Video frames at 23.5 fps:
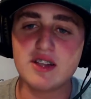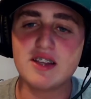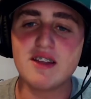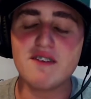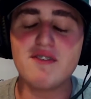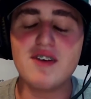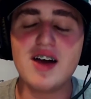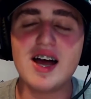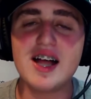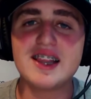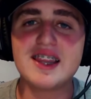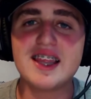
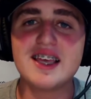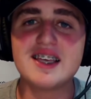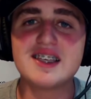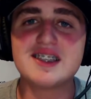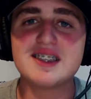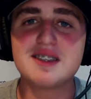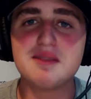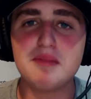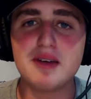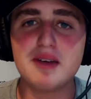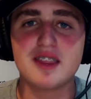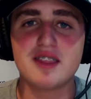Devontae
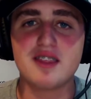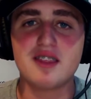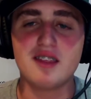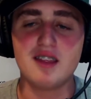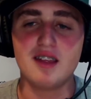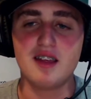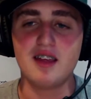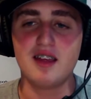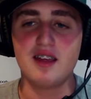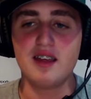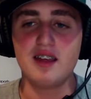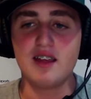Smith.
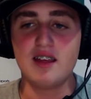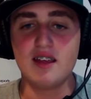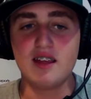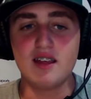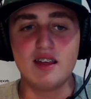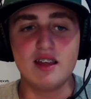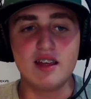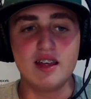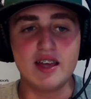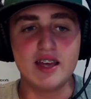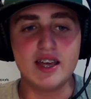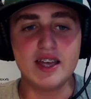
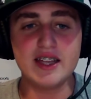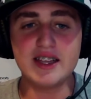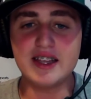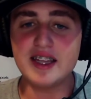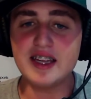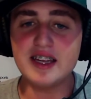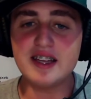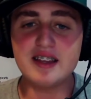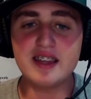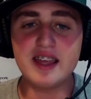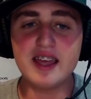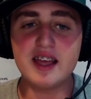It
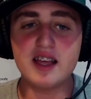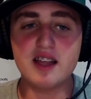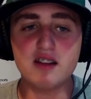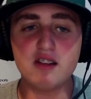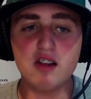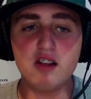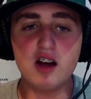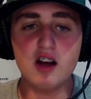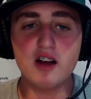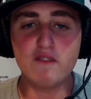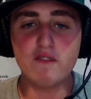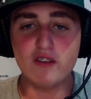didn't take
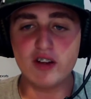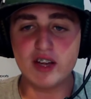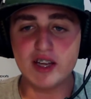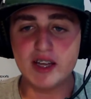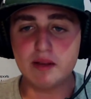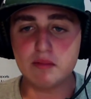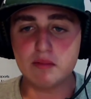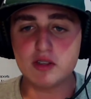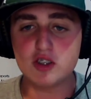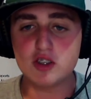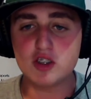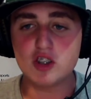long for him
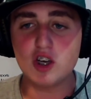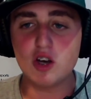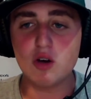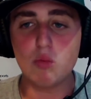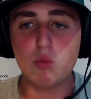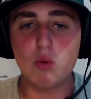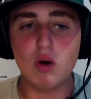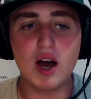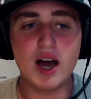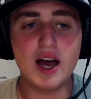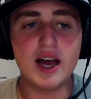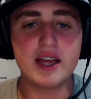to show
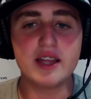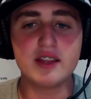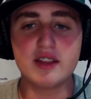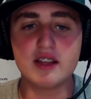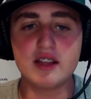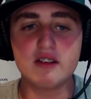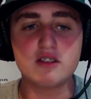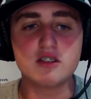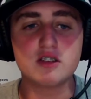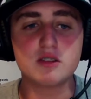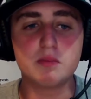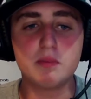why
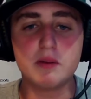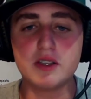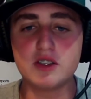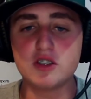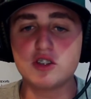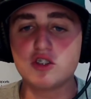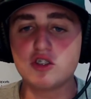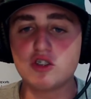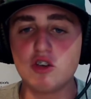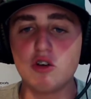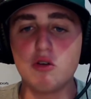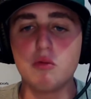there's been
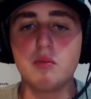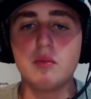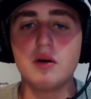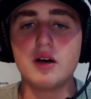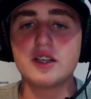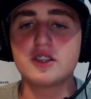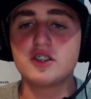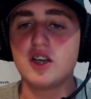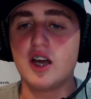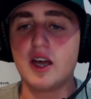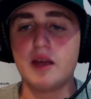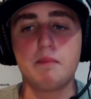so
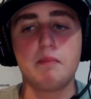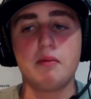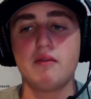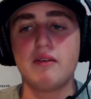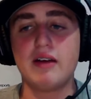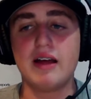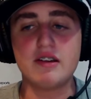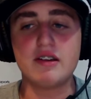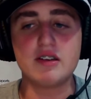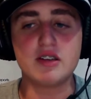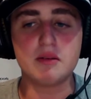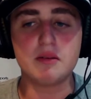much hype
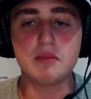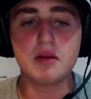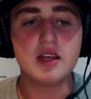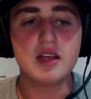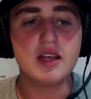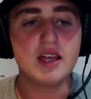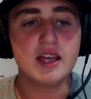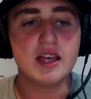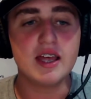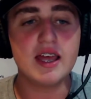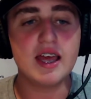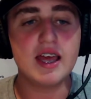around him.
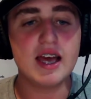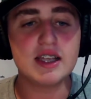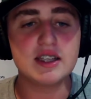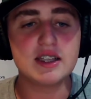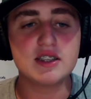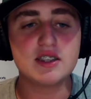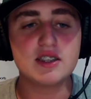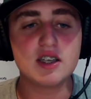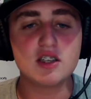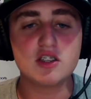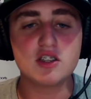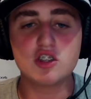He had
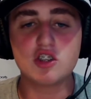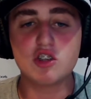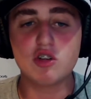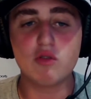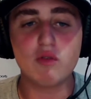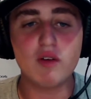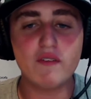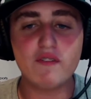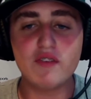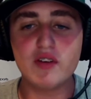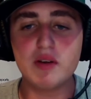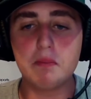such
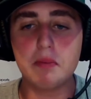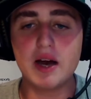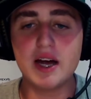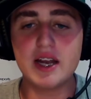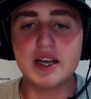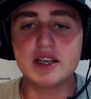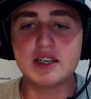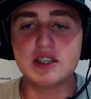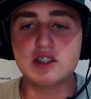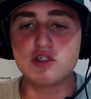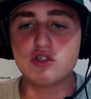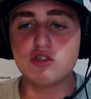terrific body
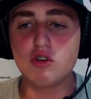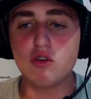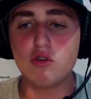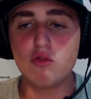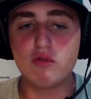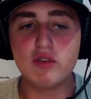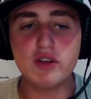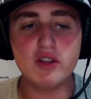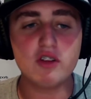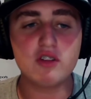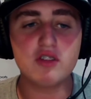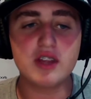control,
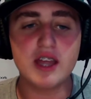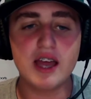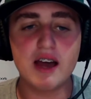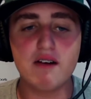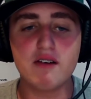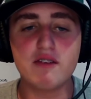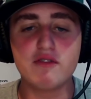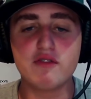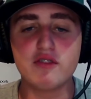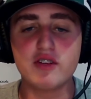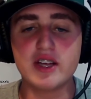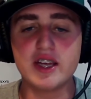real
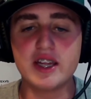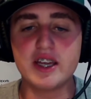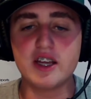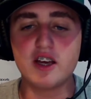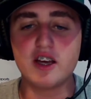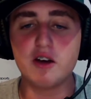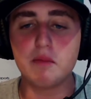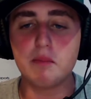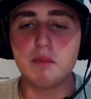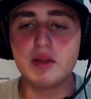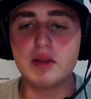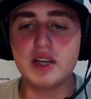talent for getting
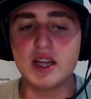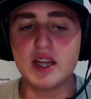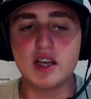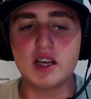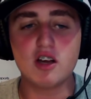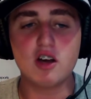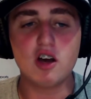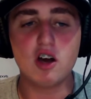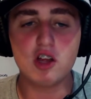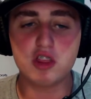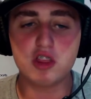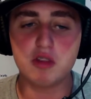open, and
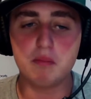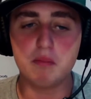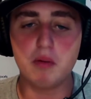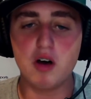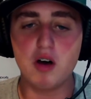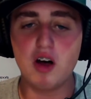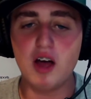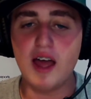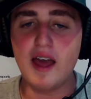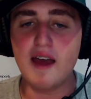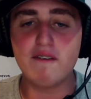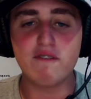caught the
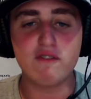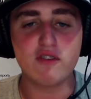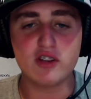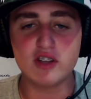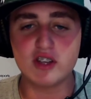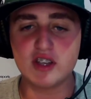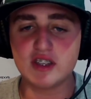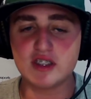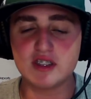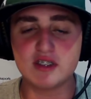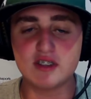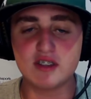ball
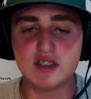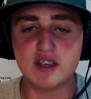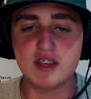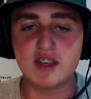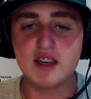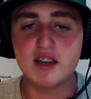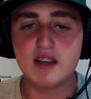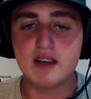effortlessly.